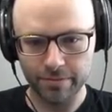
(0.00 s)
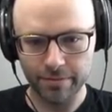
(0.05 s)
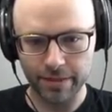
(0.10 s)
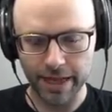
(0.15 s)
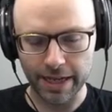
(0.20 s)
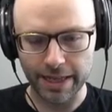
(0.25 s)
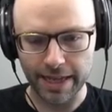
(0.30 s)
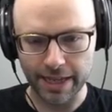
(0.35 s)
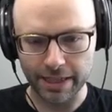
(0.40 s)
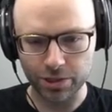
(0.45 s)

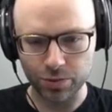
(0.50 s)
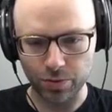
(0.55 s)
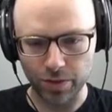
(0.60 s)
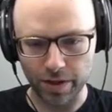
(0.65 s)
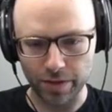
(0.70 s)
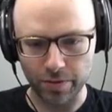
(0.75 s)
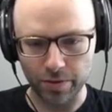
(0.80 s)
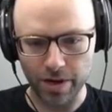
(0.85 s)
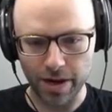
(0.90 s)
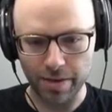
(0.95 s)
Like that's
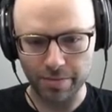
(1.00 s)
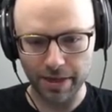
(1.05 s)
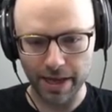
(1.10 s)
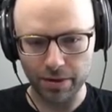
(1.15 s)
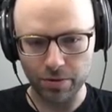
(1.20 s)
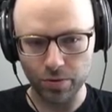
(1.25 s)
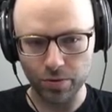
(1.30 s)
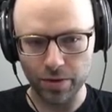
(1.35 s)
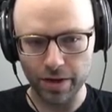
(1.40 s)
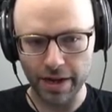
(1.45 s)
one where I'm
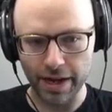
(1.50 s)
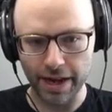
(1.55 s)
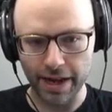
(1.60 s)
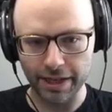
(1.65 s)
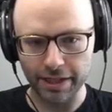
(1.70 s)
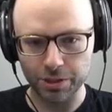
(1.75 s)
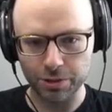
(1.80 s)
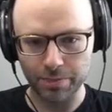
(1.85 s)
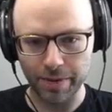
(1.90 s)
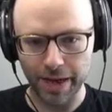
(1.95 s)
like, well, what did I
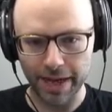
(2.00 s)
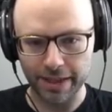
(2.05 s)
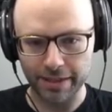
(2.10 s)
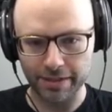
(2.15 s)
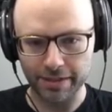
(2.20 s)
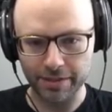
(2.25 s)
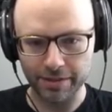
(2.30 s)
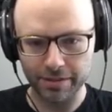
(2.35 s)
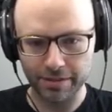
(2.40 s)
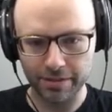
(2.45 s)

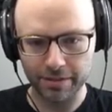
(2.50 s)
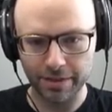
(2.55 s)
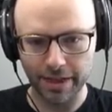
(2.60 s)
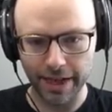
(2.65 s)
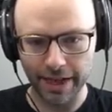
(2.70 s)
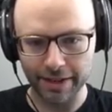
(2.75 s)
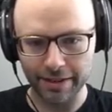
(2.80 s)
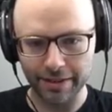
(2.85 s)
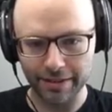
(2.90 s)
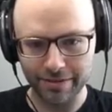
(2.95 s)
expect?
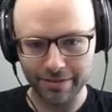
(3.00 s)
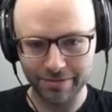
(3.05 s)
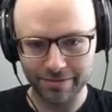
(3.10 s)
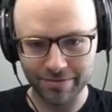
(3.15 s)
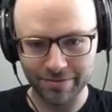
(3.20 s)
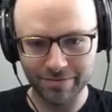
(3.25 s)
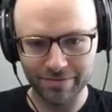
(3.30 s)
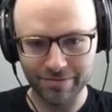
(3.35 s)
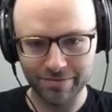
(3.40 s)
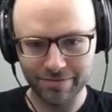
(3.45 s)
Like
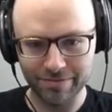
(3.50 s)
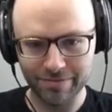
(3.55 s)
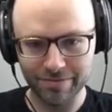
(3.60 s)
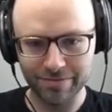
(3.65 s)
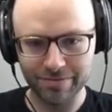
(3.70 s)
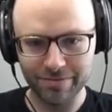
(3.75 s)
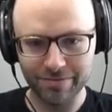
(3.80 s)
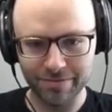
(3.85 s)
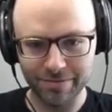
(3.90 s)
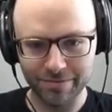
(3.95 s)

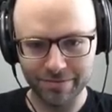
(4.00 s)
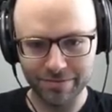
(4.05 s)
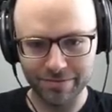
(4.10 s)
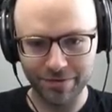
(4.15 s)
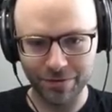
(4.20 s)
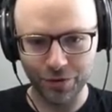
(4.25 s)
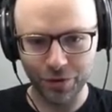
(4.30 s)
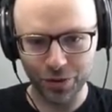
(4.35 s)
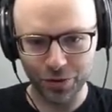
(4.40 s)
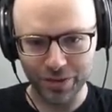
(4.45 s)

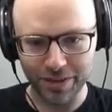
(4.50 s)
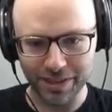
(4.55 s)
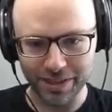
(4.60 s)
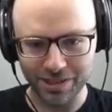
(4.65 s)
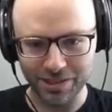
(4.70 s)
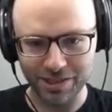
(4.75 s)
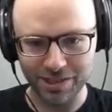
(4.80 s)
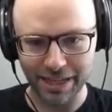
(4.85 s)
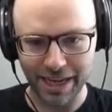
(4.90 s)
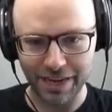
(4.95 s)
food
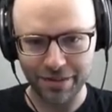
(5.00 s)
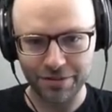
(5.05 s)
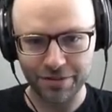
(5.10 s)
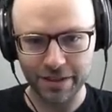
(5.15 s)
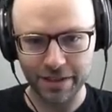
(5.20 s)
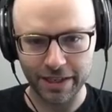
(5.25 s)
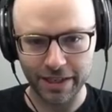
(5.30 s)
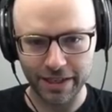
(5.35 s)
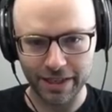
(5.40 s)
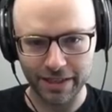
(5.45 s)
that's safe
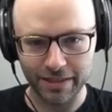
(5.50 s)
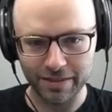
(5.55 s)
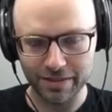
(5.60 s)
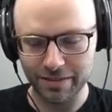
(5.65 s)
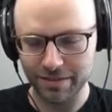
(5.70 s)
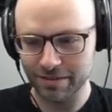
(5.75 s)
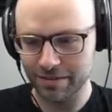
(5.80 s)
to eat?